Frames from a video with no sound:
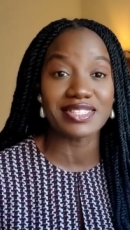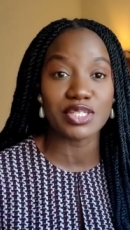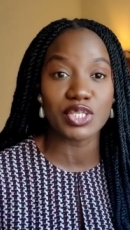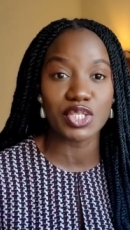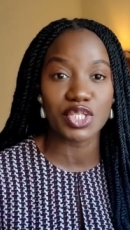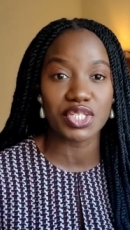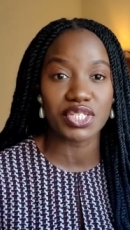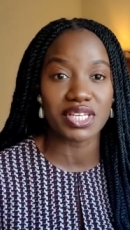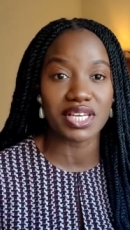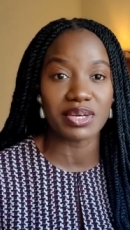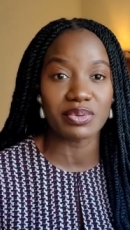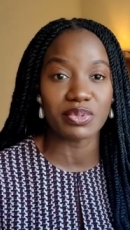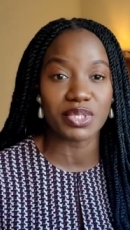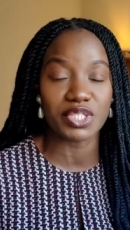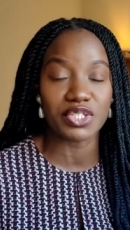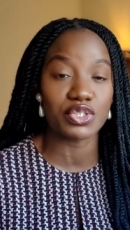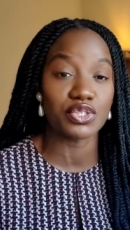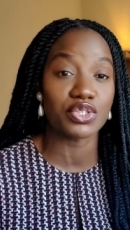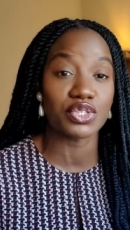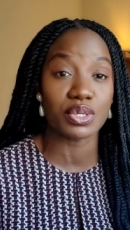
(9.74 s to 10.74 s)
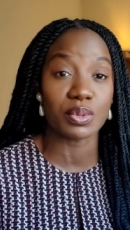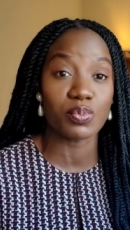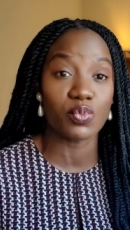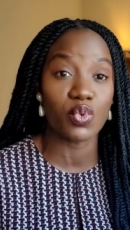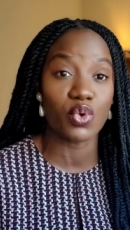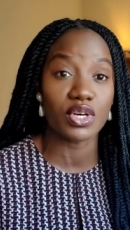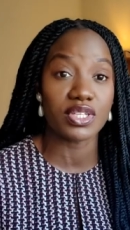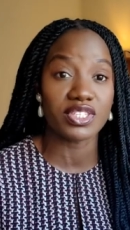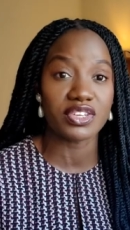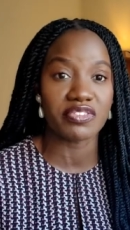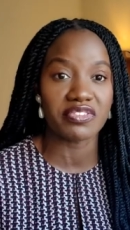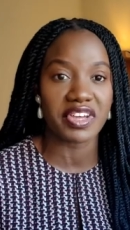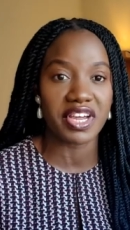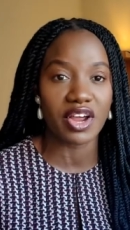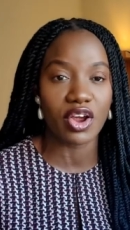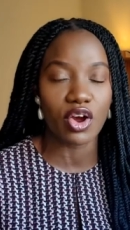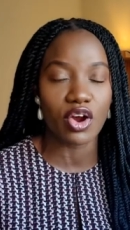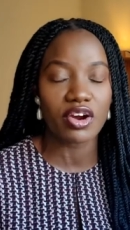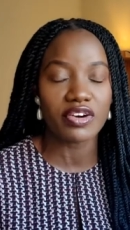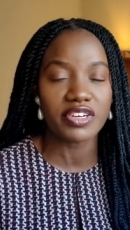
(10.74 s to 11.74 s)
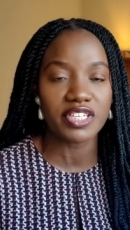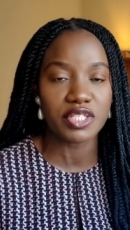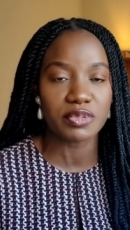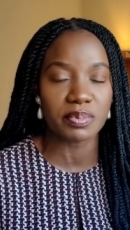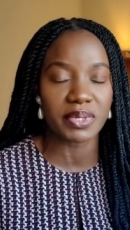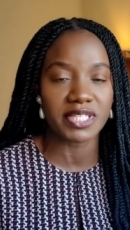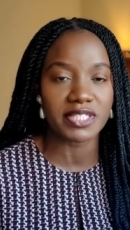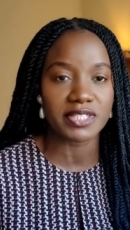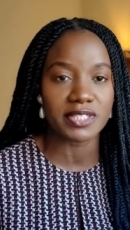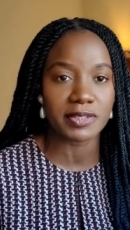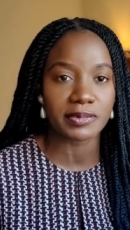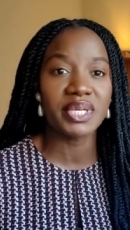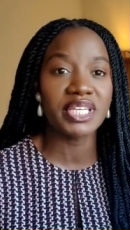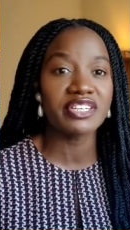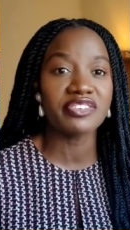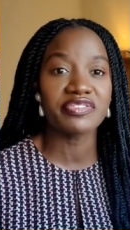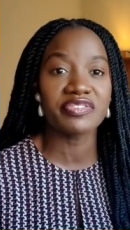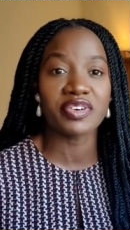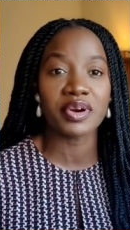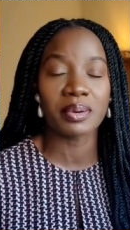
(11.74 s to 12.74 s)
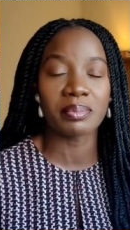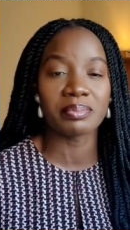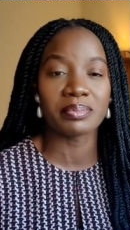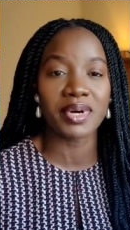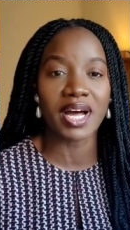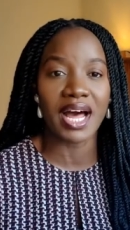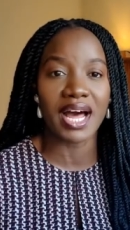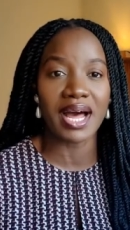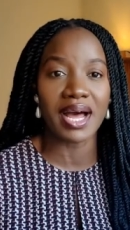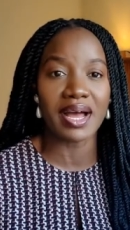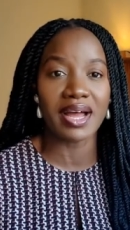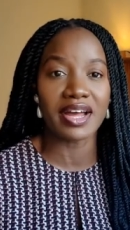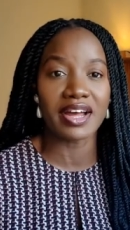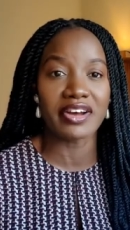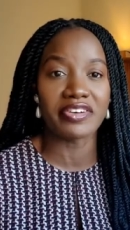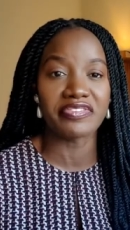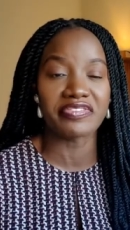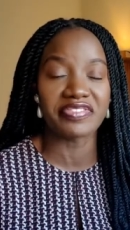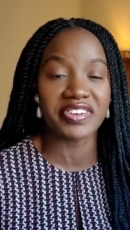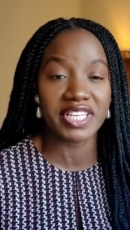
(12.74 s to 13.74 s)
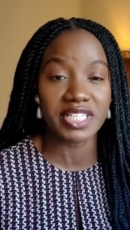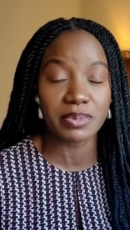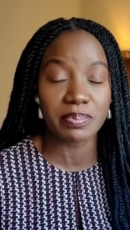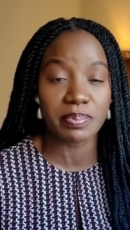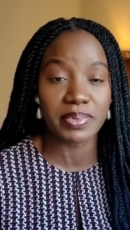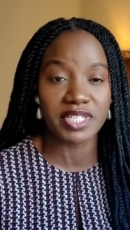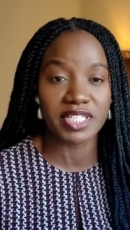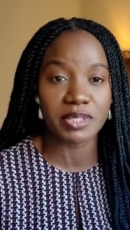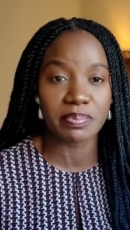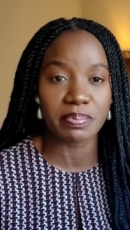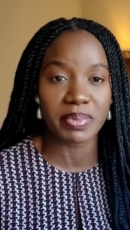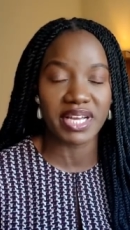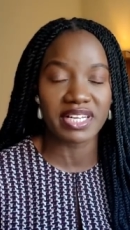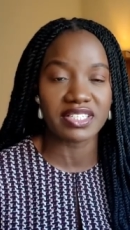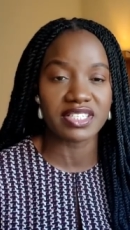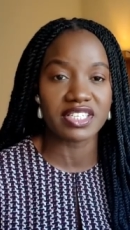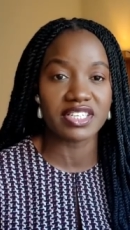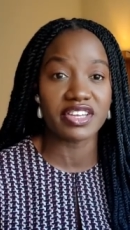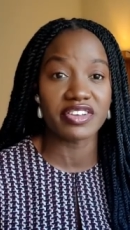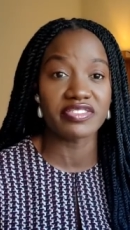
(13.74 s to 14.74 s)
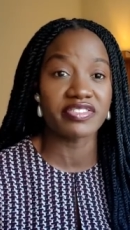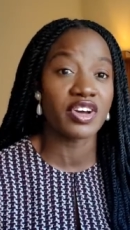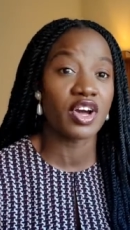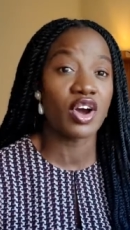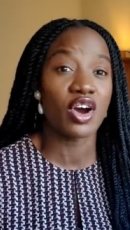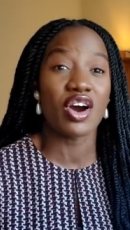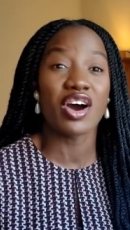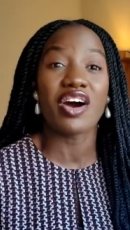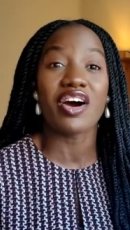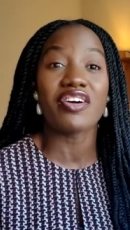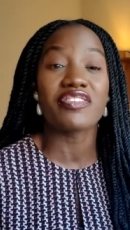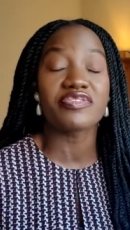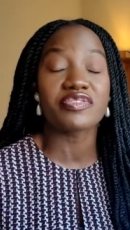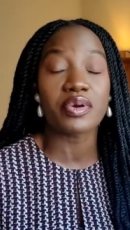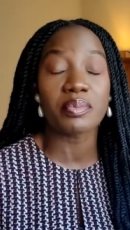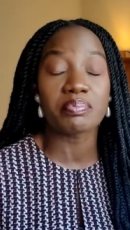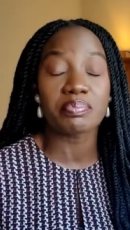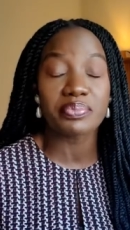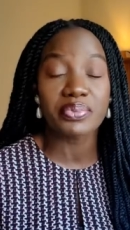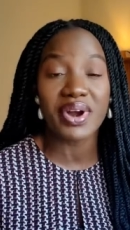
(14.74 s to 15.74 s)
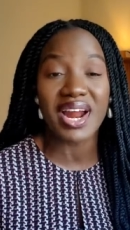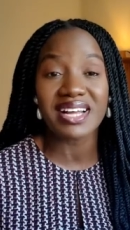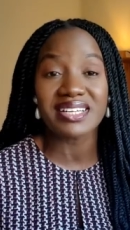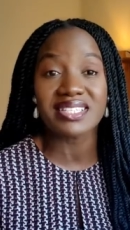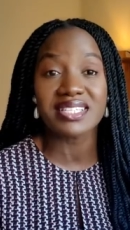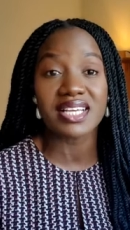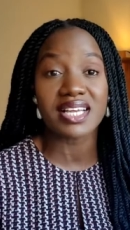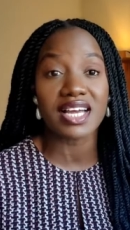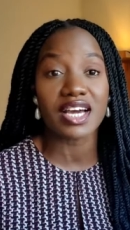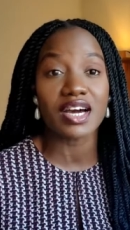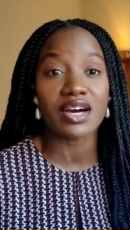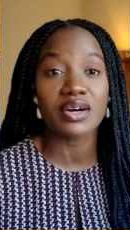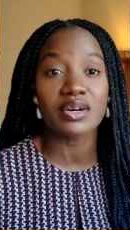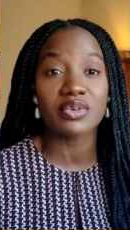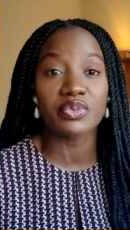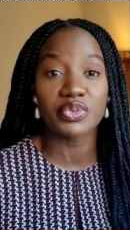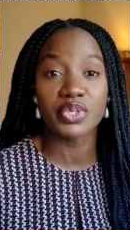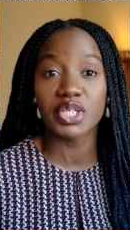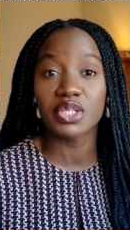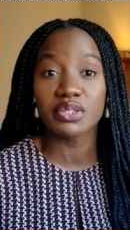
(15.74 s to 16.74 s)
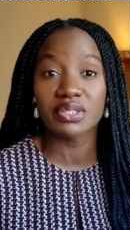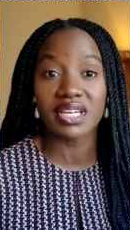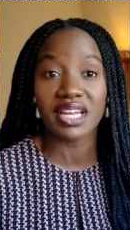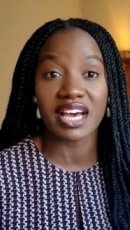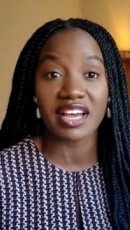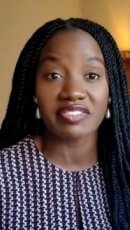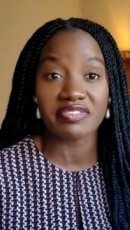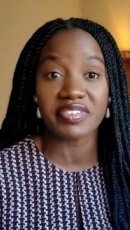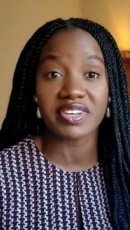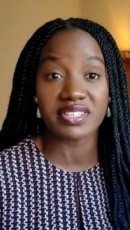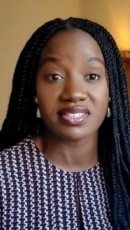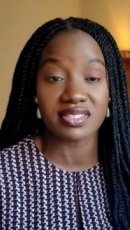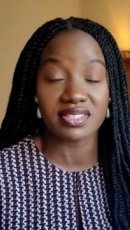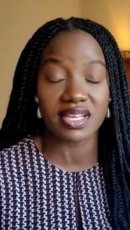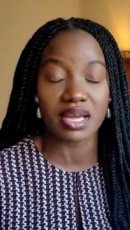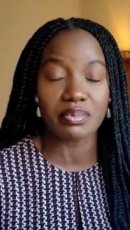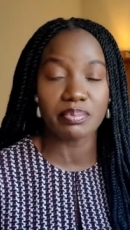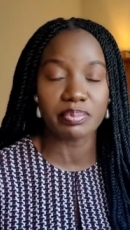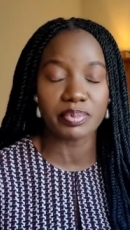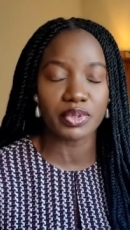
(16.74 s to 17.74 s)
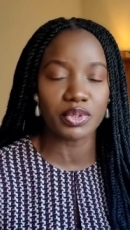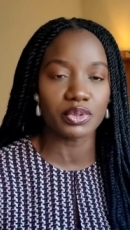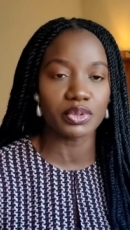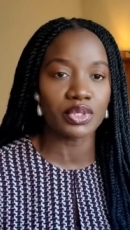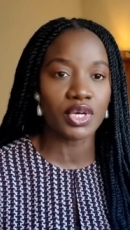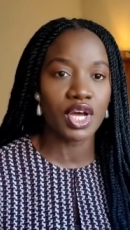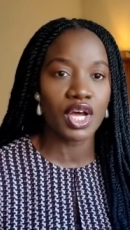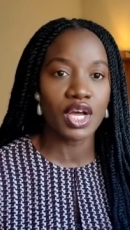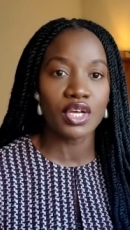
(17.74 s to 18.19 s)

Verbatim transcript: to share with you some words of encouragement, be it from uh, a faith perspective or from practical real life example.